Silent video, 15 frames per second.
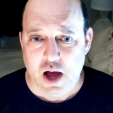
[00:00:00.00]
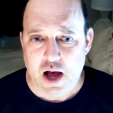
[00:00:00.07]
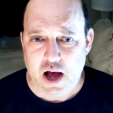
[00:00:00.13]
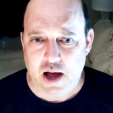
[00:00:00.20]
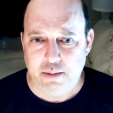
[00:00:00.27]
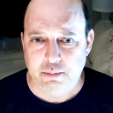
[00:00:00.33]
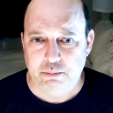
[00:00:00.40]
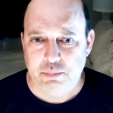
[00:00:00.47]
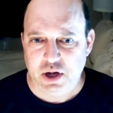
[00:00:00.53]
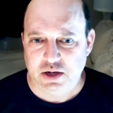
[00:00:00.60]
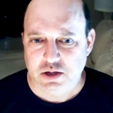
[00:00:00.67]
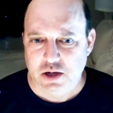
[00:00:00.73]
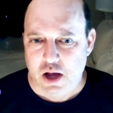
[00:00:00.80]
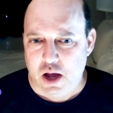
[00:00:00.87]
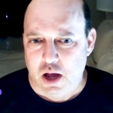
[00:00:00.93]
Um, but
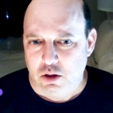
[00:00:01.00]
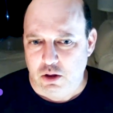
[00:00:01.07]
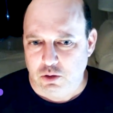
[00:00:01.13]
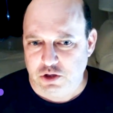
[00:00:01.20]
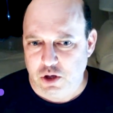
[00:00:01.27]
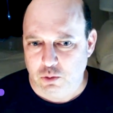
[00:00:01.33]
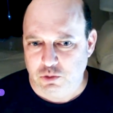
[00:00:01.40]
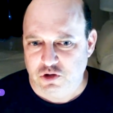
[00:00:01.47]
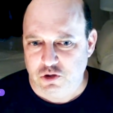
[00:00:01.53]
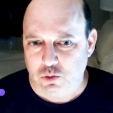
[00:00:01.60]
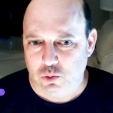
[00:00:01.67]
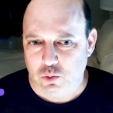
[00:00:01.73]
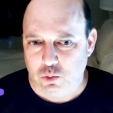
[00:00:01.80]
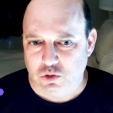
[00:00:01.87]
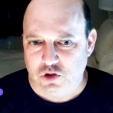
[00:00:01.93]
you know,
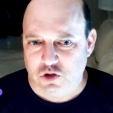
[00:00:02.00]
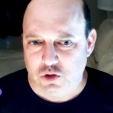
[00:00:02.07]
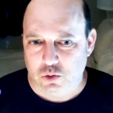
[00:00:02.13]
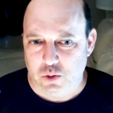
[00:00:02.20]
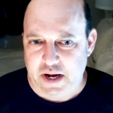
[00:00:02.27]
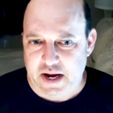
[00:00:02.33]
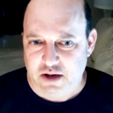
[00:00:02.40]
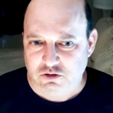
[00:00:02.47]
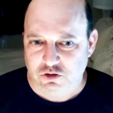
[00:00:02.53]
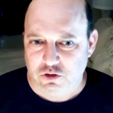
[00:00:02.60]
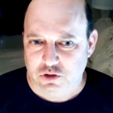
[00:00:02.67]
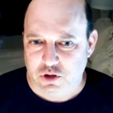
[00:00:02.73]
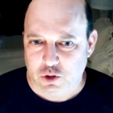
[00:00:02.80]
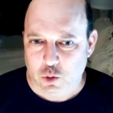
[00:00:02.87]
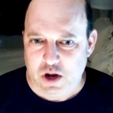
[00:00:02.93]
to to answer
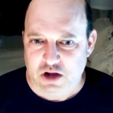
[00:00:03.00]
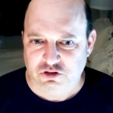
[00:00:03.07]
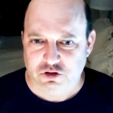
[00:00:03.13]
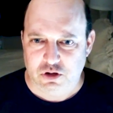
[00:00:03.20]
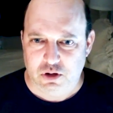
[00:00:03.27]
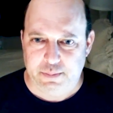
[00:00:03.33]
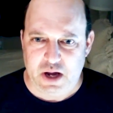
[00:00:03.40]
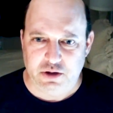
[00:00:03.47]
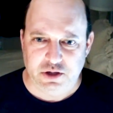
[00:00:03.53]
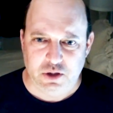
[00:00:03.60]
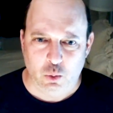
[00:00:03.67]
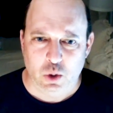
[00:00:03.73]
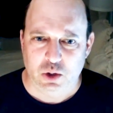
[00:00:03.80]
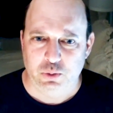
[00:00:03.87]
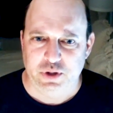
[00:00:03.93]
your question about, you know,
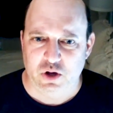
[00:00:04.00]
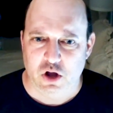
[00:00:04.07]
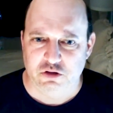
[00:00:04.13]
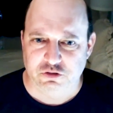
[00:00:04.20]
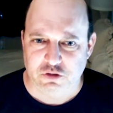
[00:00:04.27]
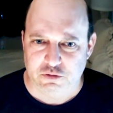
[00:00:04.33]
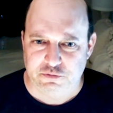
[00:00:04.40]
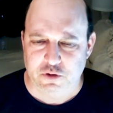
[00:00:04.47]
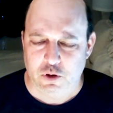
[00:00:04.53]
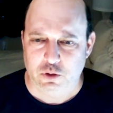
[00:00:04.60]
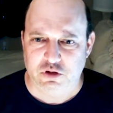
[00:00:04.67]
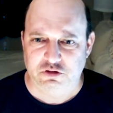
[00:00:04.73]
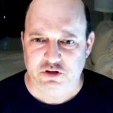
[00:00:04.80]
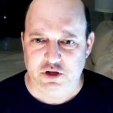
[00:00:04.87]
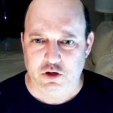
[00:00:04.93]
what are we also
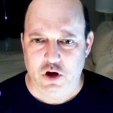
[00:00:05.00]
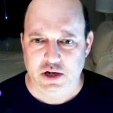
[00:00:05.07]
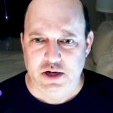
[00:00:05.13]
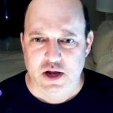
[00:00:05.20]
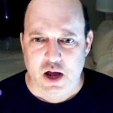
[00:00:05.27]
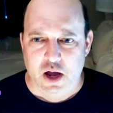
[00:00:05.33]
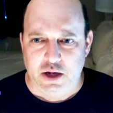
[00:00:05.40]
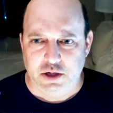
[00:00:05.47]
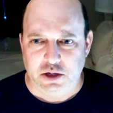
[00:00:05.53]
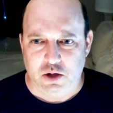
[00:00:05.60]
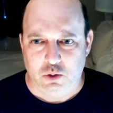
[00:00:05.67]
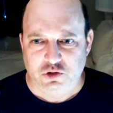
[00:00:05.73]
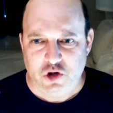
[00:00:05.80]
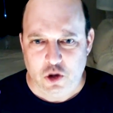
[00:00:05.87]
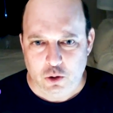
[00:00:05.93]
focusing on? You
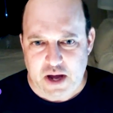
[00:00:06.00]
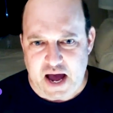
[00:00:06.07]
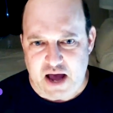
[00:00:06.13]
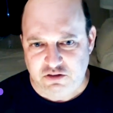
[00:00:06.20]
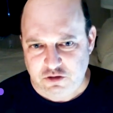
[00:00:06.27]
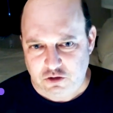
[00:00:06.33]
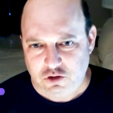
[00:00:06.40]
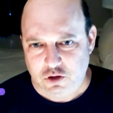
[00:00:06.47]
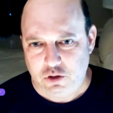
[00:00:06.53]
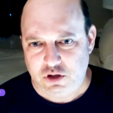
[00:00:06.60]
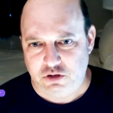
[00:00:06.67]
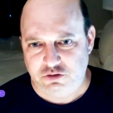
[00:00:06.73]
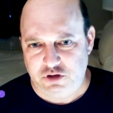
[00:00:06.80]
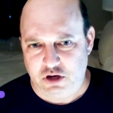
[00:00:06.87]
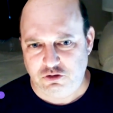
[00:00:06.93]
know, to asset
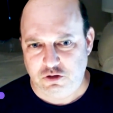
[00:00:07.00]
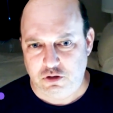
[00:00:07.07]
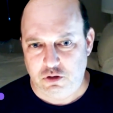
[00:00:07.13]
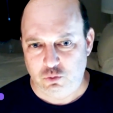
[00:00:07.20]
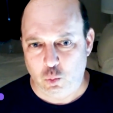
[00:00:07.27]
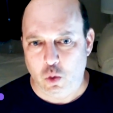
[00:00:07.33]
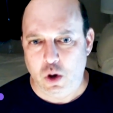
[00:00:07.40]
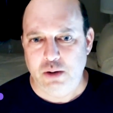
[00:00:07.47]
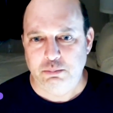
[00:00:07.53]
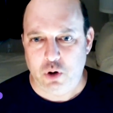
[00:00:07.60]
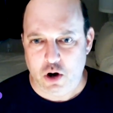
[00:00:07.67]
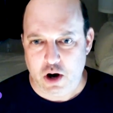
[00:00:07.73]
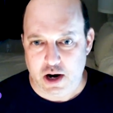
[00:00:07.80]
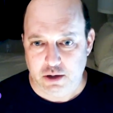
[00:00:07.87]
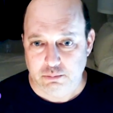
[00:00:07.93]
tokenization is one
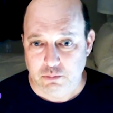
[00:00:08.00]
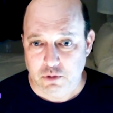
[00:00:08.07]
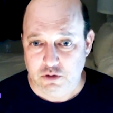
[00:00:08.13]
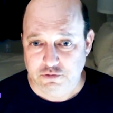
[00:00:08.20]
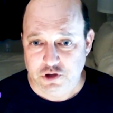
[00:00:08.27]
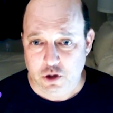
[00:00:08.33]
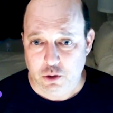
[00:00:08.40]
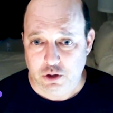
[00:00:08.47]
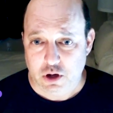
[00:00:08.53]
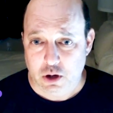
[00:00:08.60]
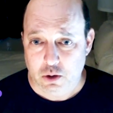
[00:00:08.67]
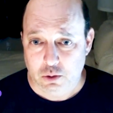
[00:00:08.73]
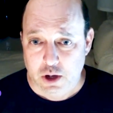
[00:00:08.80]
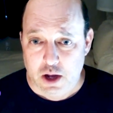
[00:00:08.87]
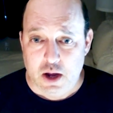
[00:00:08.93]
part of
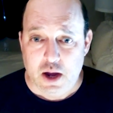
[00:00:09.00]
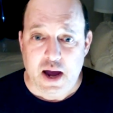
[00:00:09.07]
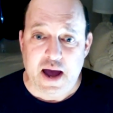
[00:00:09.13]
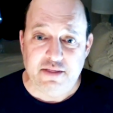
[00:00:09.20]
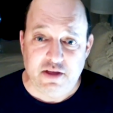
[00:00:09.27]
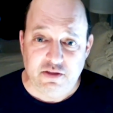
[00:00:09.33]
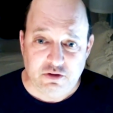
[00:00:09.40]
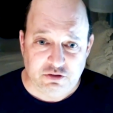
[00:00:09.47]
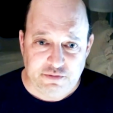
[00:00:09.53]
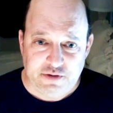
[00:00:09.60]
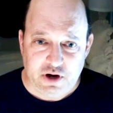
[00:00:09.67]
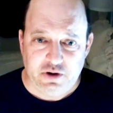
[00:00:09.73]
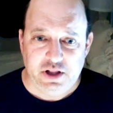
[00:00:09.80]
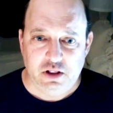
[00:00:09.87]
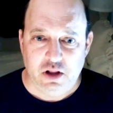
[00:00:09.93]
Toko, and then there's a
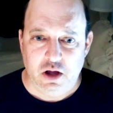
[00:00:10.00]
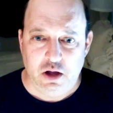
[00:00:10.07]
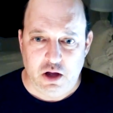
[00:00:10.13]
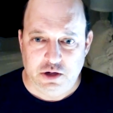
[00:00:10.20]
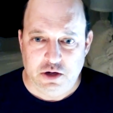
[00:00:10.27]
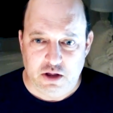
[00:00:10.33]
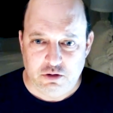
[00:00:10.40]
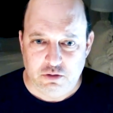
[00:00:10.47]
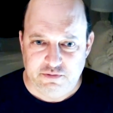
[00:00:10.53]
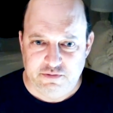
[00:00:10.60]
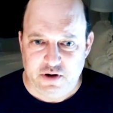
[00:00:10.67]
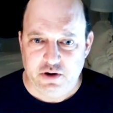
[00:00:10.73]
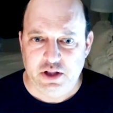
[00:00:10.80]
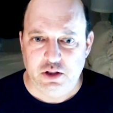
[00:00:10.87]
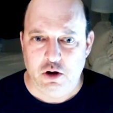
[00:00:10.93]
very another
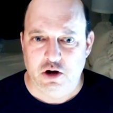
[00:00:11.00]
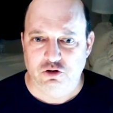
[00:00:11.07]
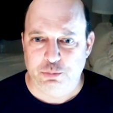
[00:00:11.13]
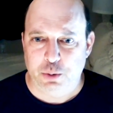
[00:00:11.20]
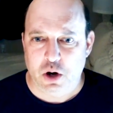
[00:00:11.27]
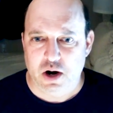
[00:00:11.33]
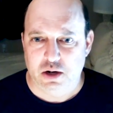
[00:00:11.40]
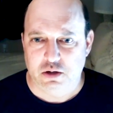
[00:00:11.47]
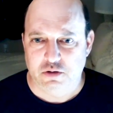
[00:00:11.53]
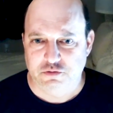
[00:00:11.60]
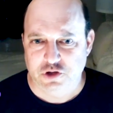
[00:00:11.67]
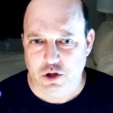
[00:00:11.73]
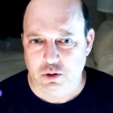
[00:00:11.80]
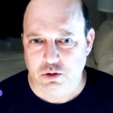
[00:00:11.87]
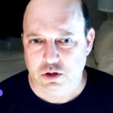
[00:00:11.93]
very large part of
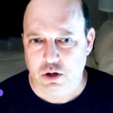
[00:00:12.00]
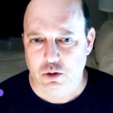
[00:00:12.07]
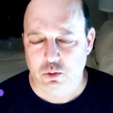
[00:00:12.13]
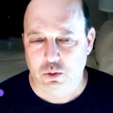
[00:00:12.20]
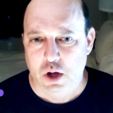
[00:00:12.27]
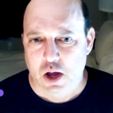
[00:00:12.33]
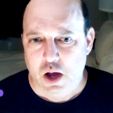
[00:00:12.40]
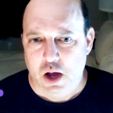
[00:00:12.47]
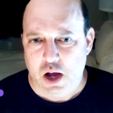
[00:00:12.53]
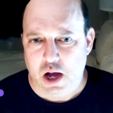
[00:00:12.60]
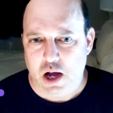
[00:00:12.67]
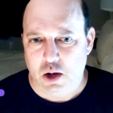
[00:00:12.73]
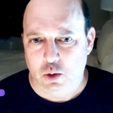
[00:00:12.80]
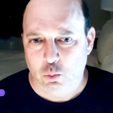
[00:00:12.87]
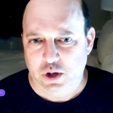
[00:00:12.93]
Toko,
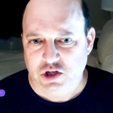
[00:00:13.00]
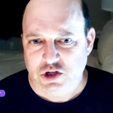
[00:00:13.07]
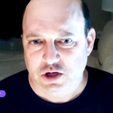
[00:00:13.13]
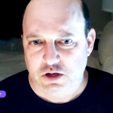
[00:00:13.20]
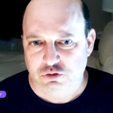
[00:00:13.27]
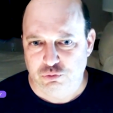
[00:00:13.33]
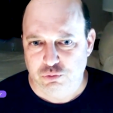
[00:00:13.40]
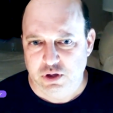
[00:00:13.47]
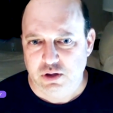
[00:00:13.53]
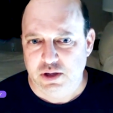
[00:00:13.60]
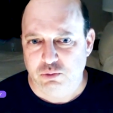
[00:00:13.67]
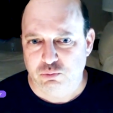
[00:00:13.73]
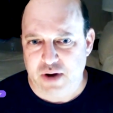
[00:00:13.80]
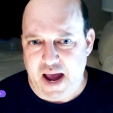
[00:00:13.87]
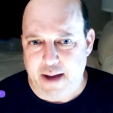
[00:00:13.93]
uh, which is really
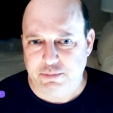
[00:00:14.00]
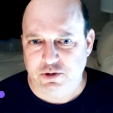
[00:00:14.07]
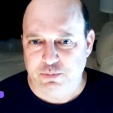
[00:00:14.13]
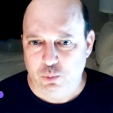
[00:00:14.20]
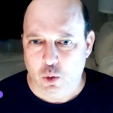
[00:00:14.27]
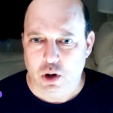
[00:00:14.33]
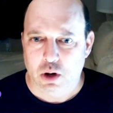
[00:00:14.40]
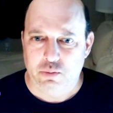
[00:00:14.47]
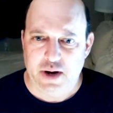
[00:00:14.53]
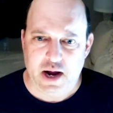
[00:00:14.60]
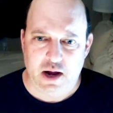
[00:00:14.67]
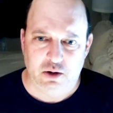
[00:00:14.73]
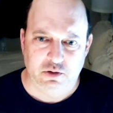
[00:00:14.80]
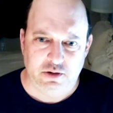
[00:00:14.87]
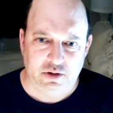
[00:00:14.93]
wrapped more
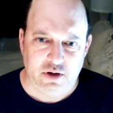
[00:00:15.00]
around